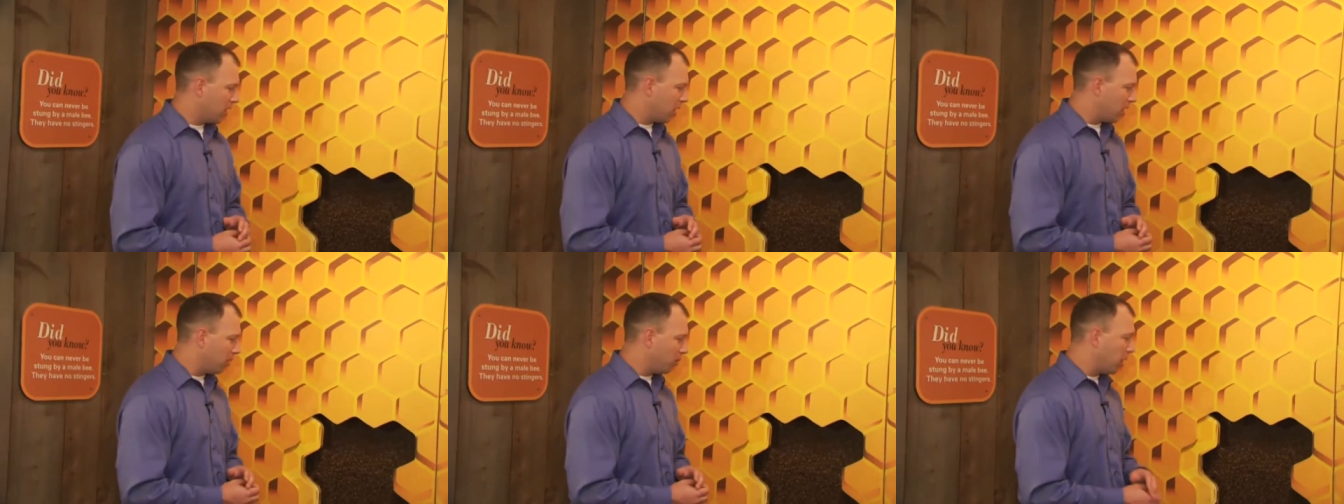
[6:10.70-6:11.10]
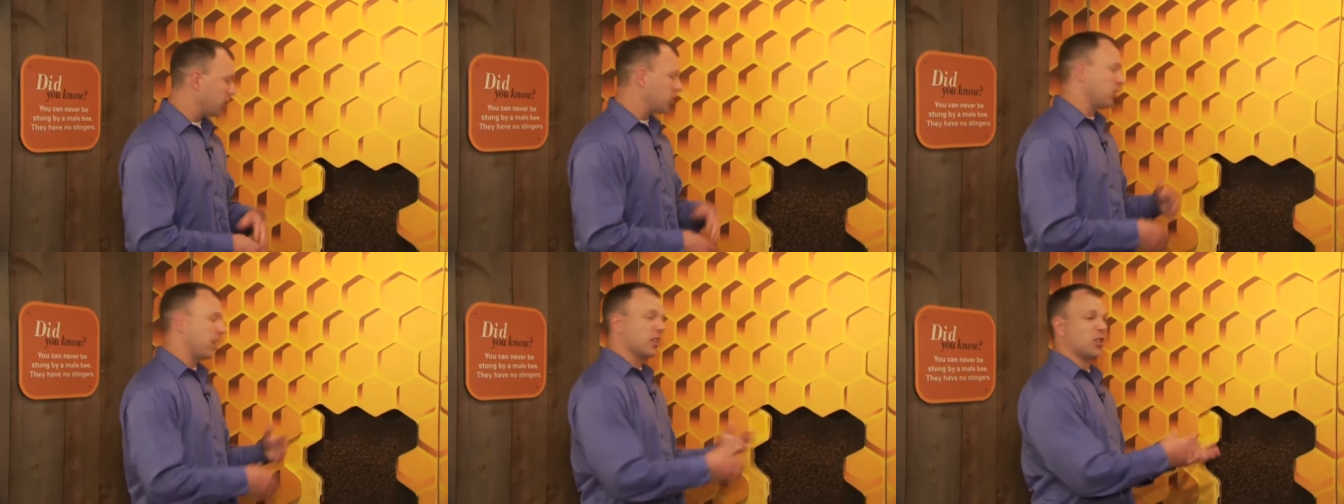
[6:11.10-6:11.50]
uh,
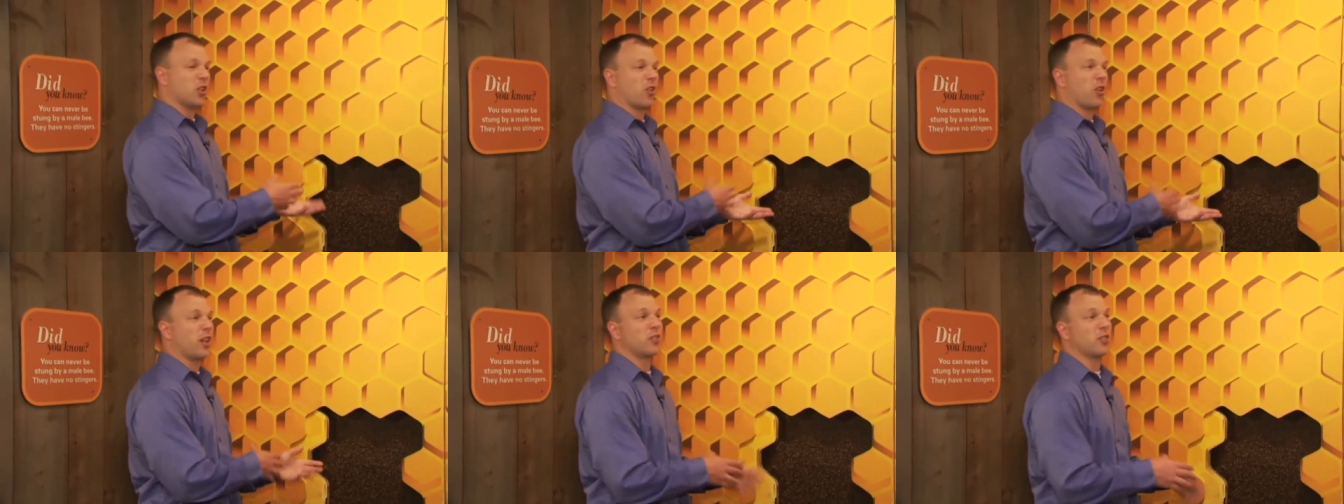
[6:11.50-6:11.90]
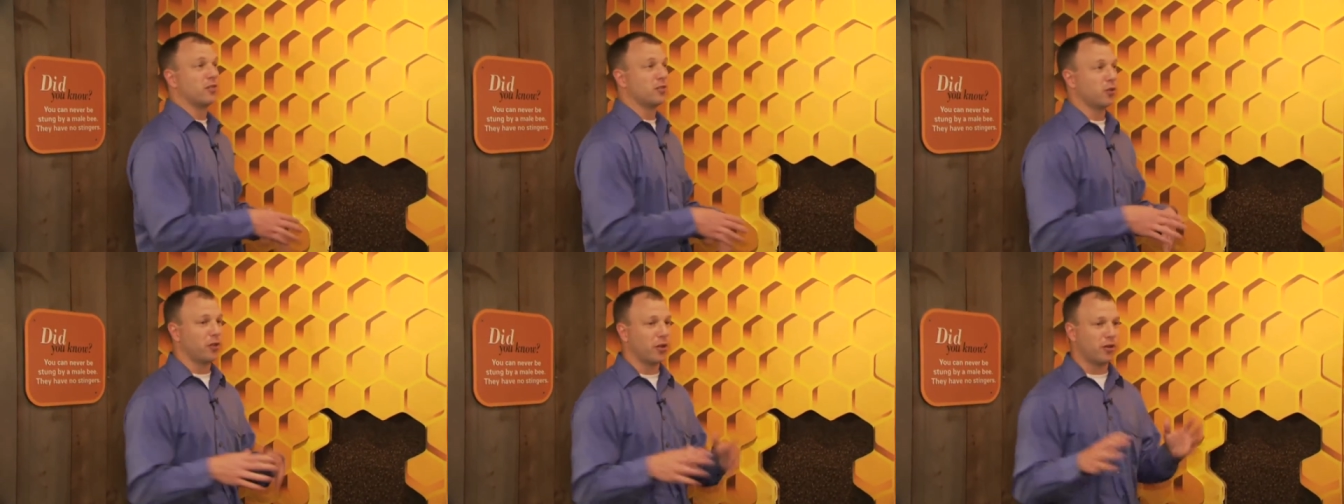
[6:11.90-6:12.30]
much less aggressive.
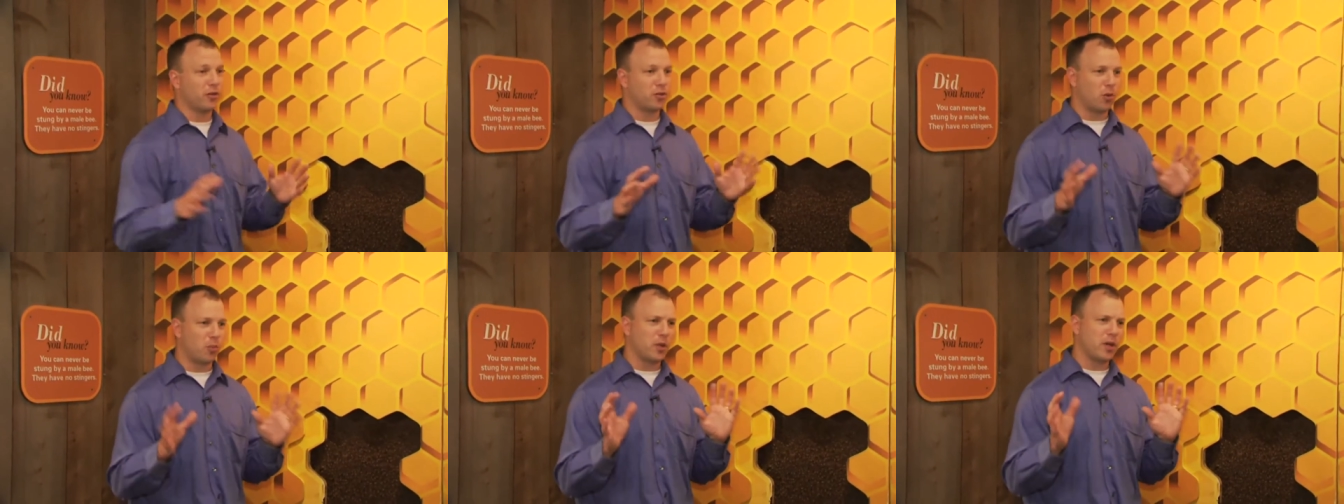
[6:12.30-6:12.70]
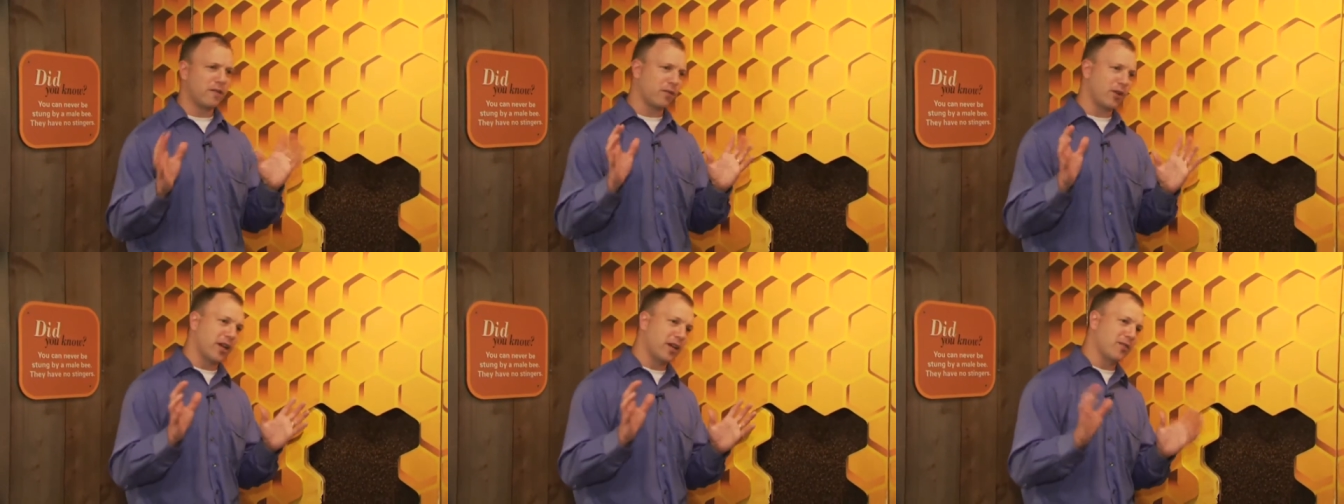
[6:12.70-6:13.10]
So don't be
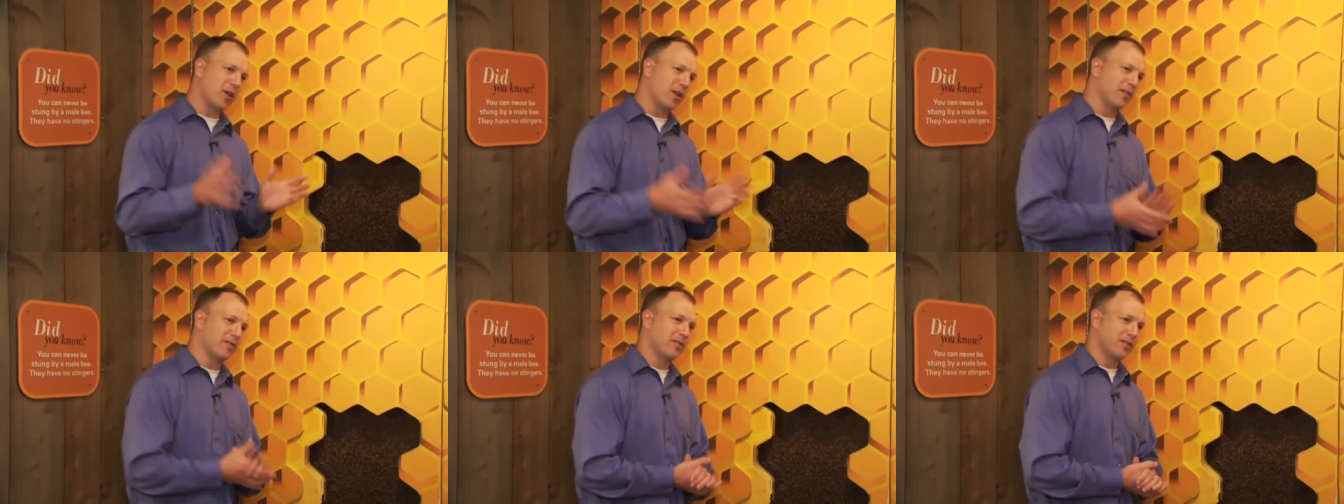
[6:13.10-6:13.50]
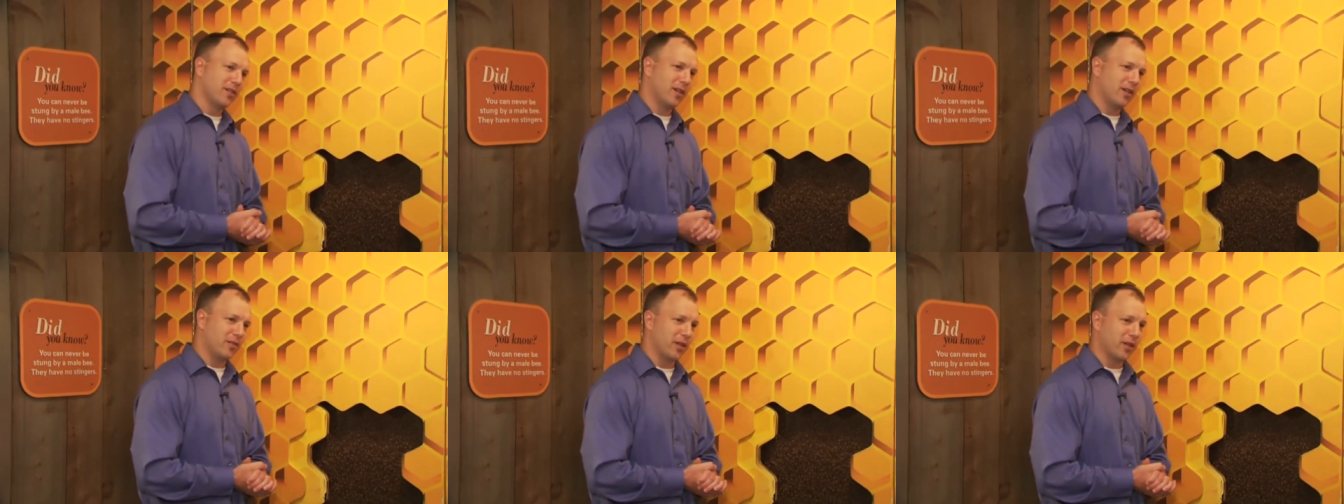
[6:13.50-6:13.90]
afraid of the...
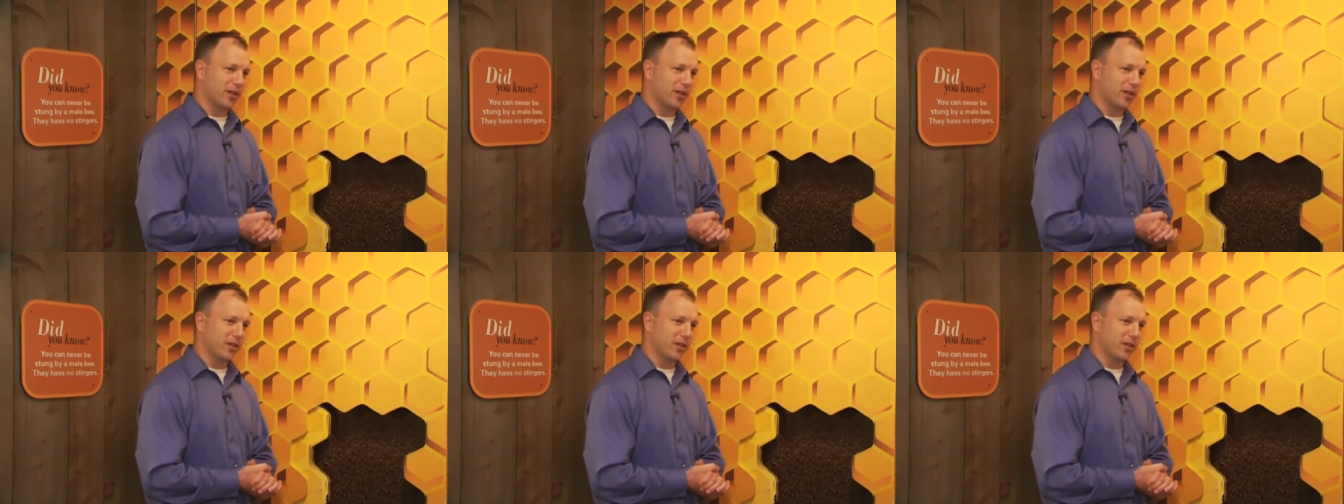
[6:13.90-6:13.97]
Of the